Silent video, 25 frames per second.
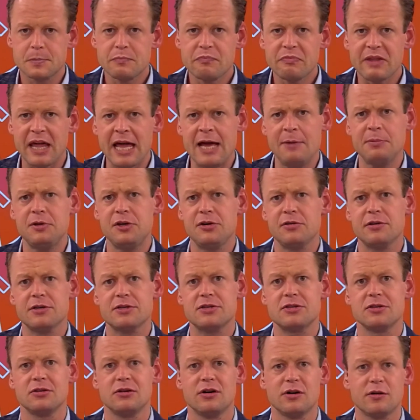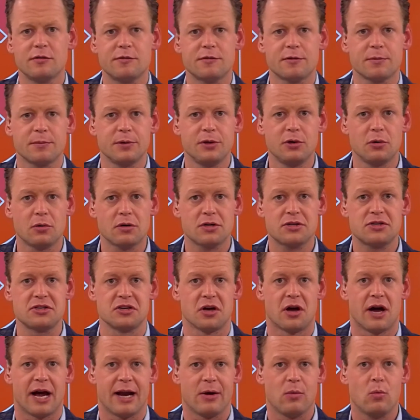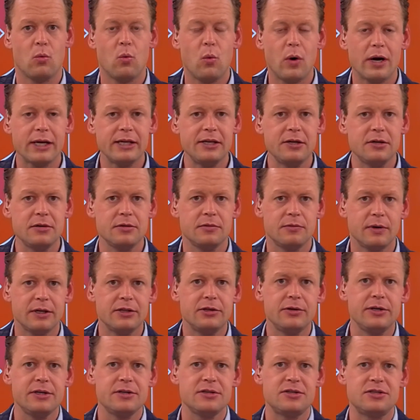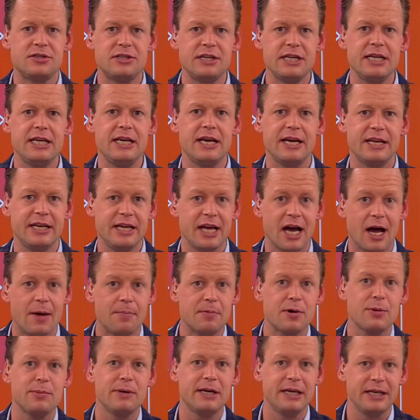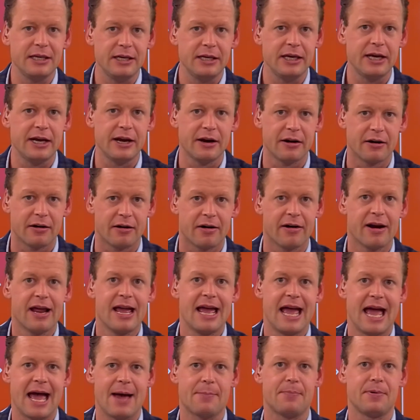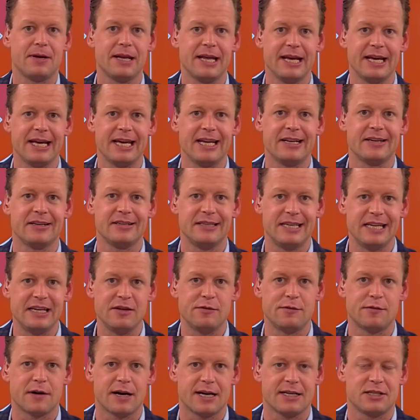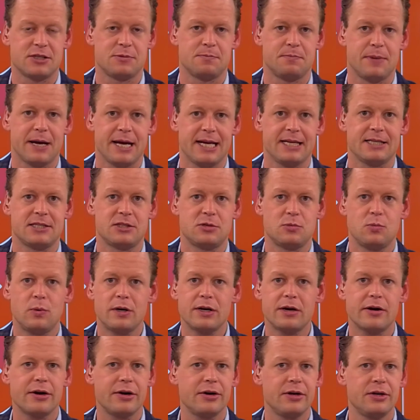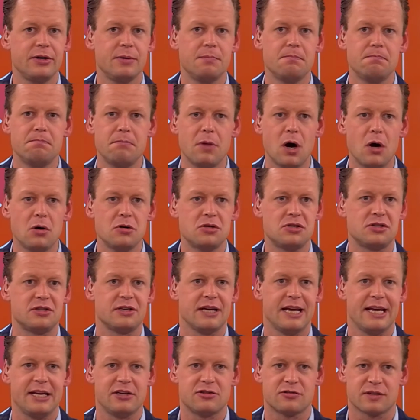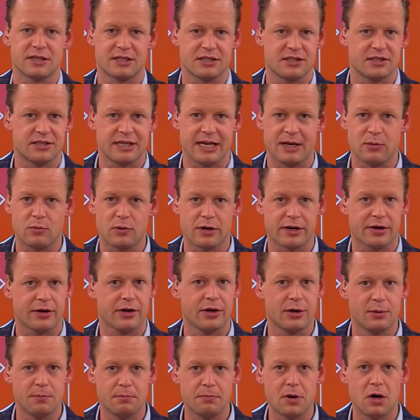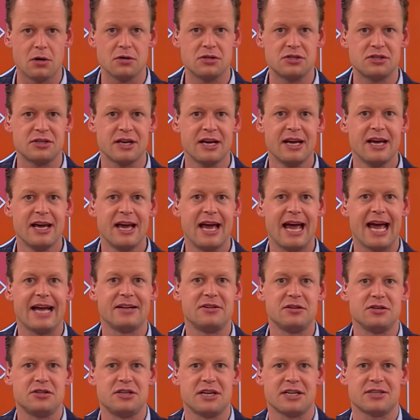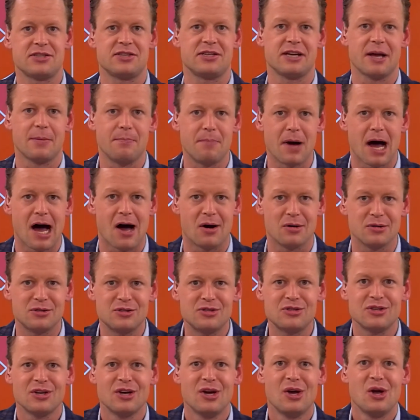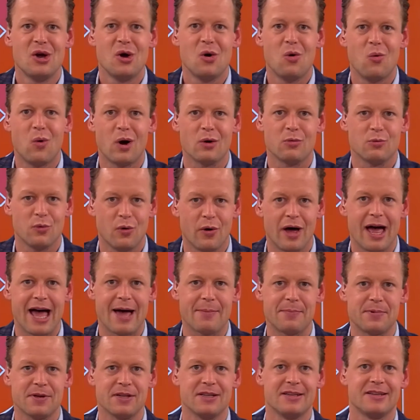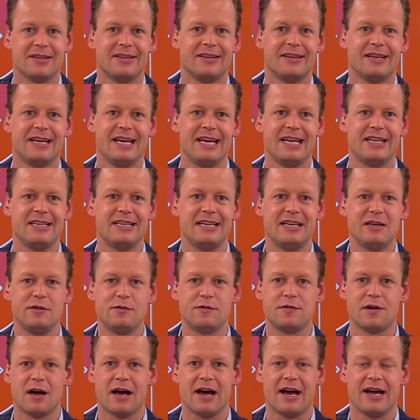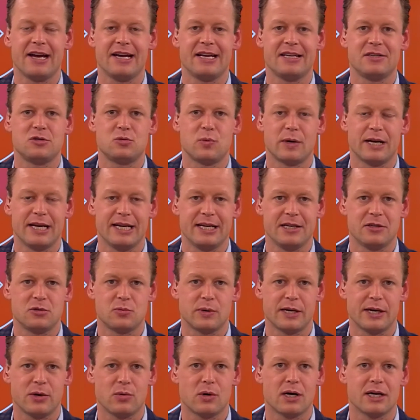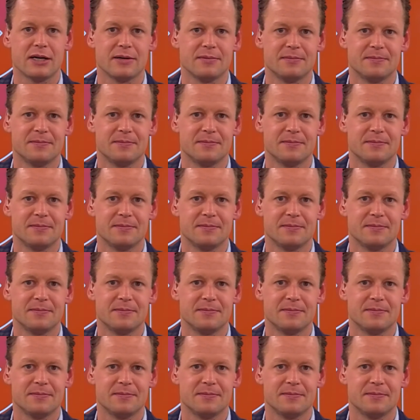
I'm curious to learn from your side, what do you see in the upcoming year happening in the DeFi space? What are you the most interested in? What are you most enthusiastic about? What will happen in DeFi in 2021?